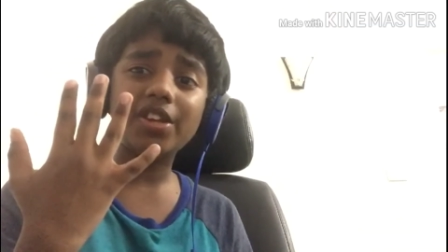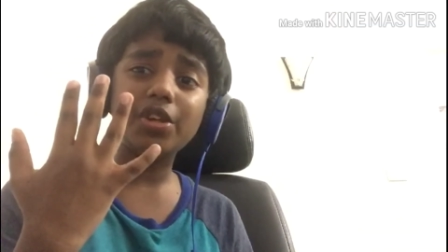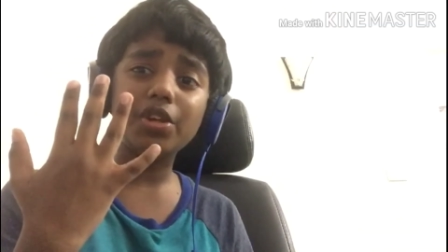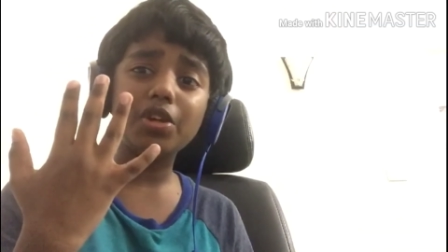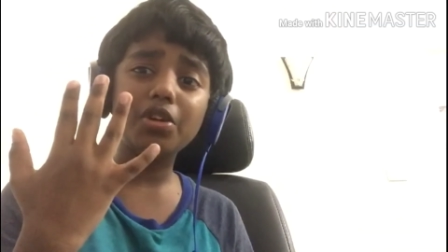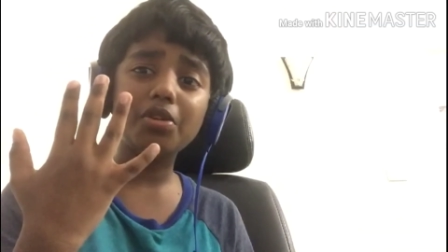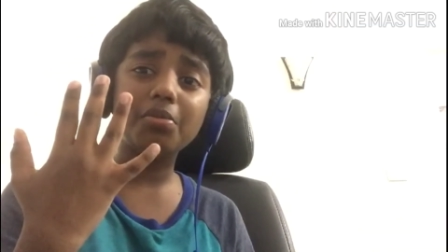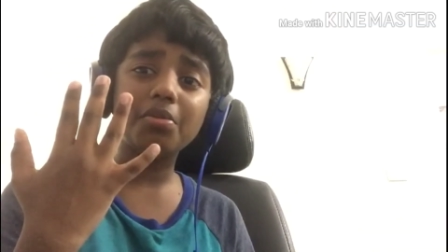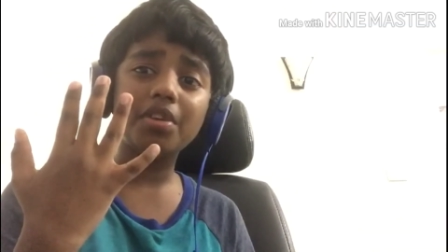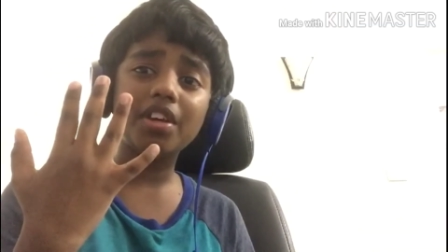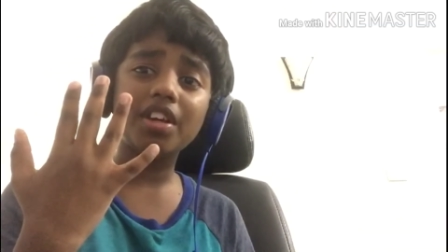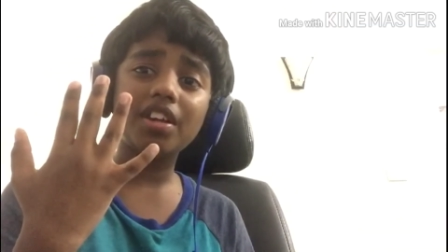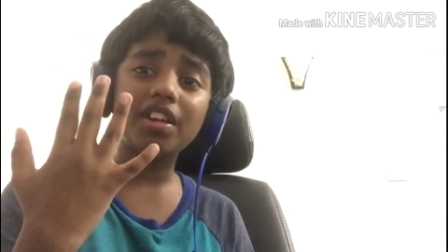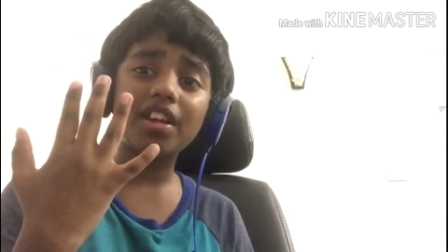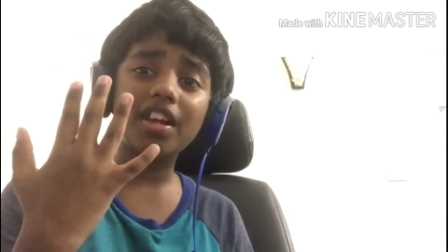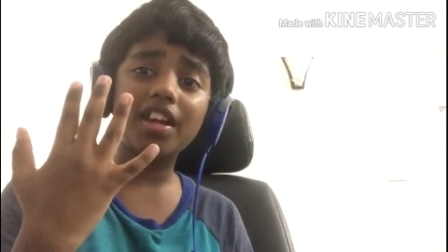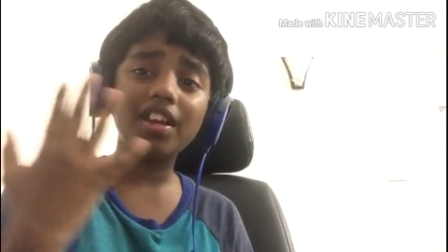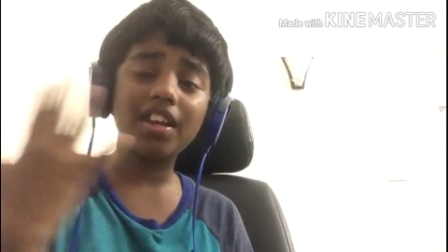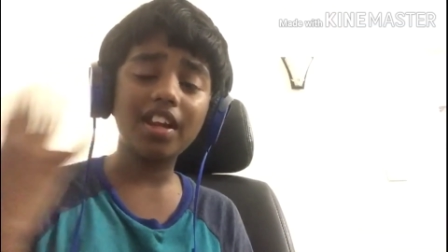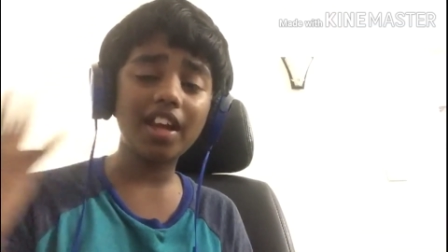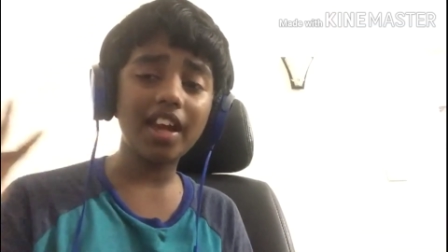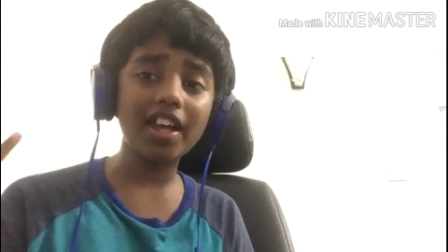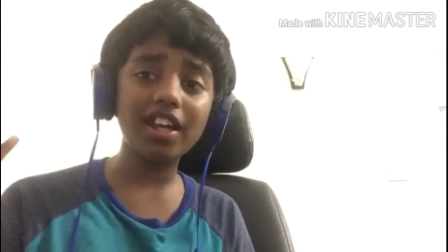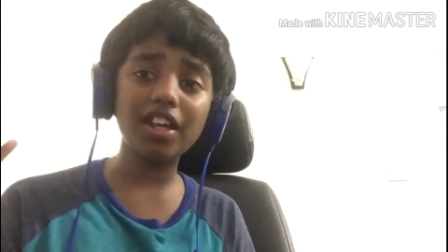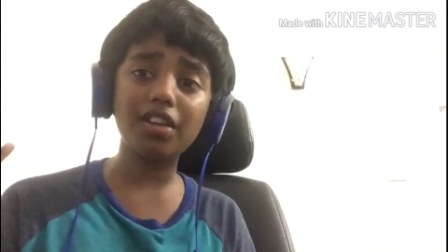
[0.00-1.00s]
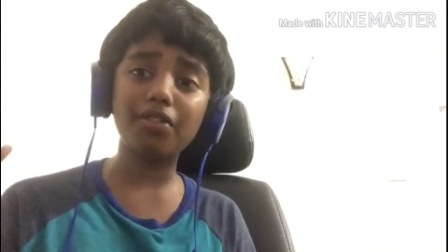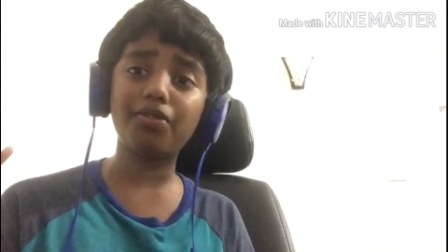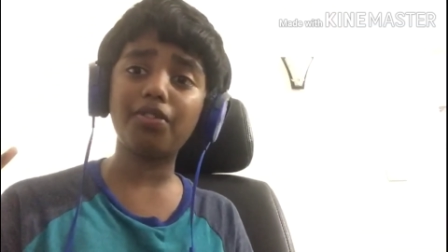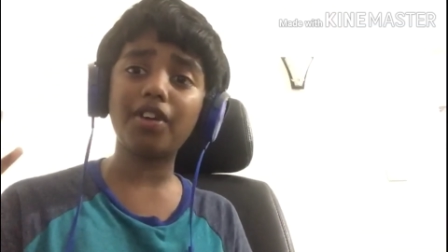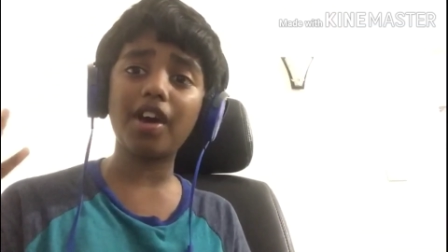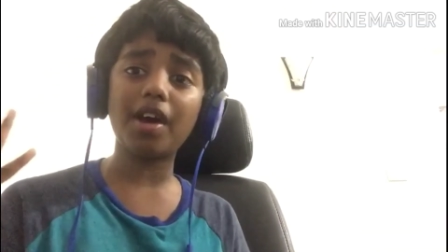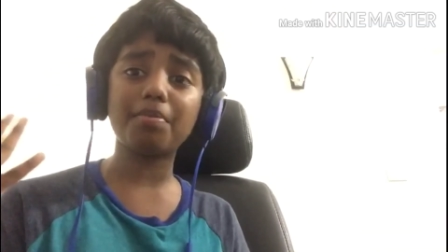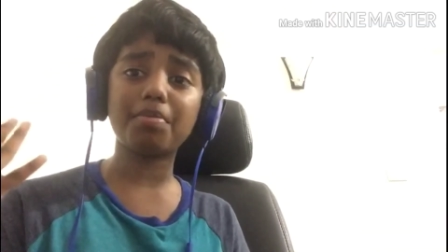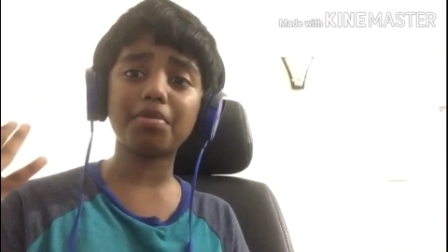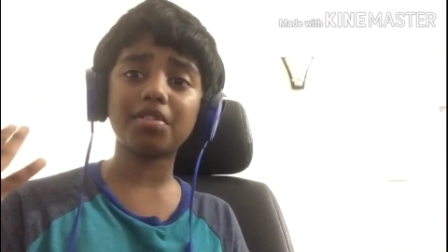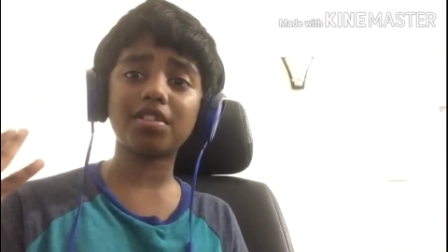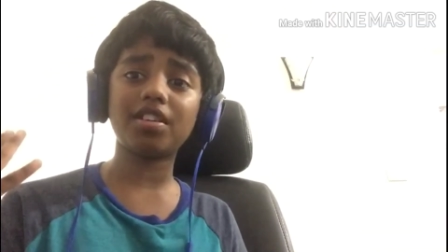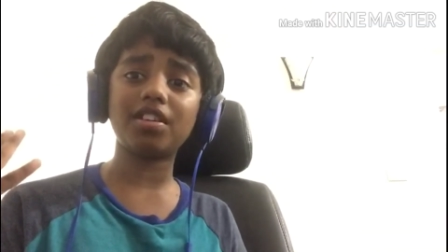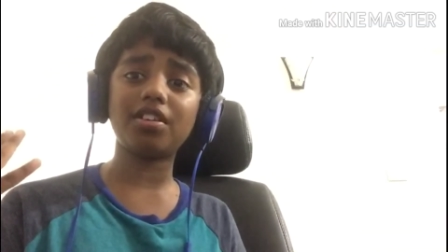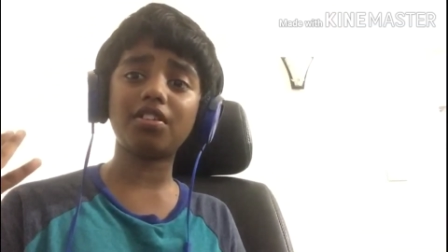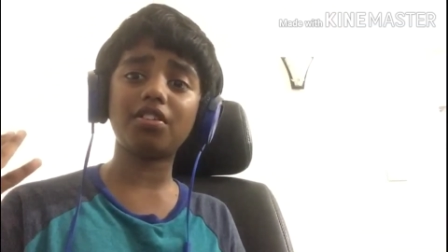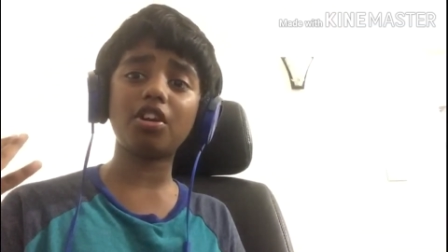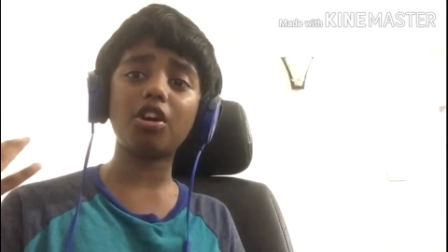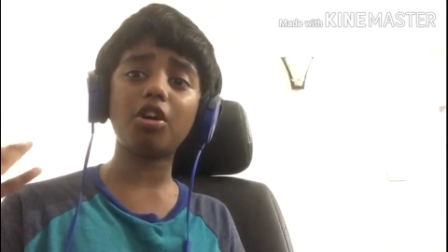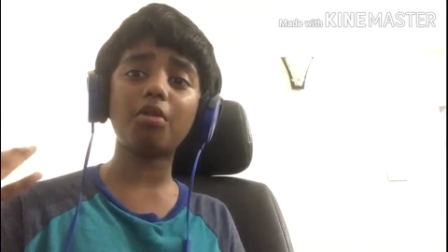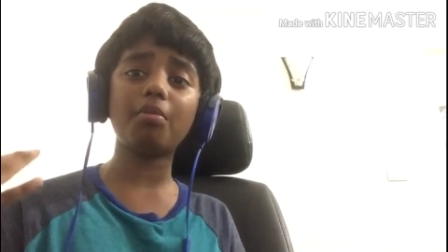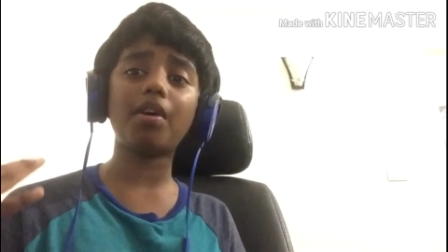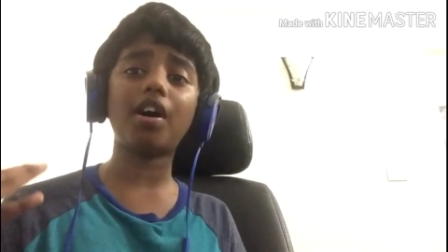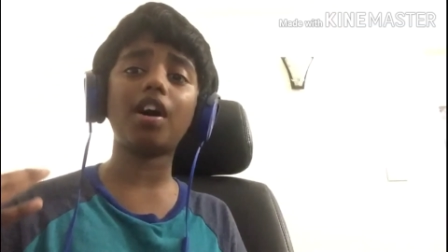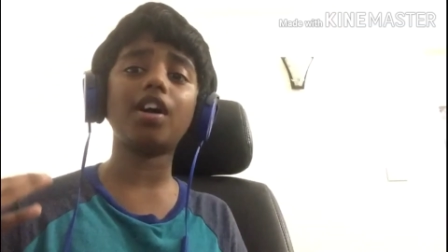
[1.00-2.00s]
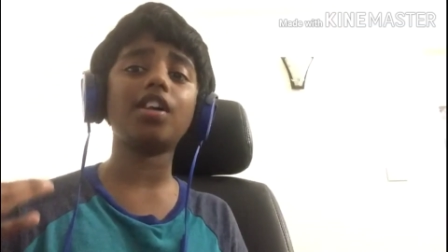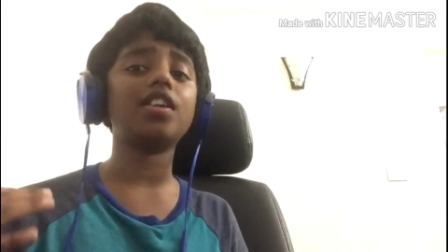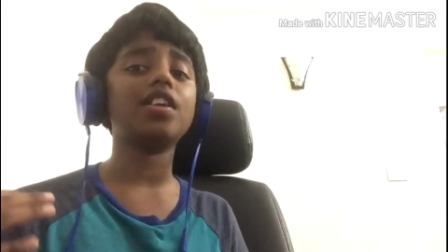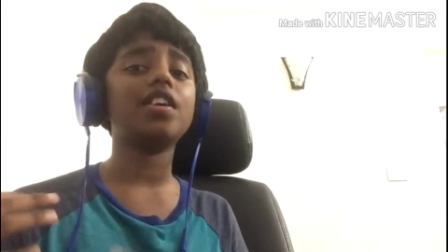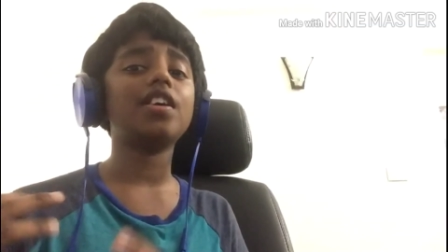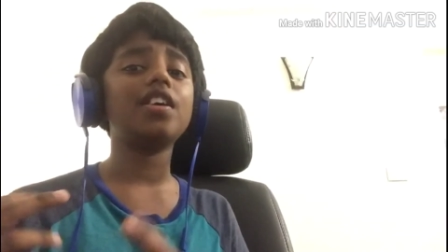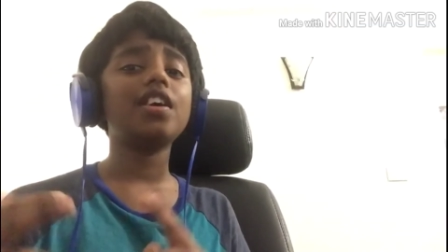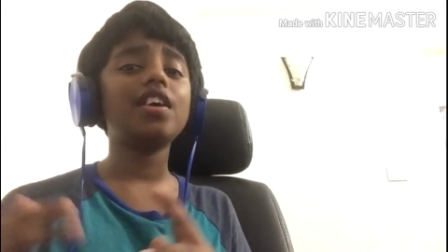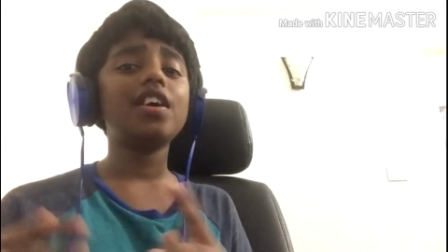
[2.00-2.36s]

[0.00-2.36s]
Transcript: human and 95% robot.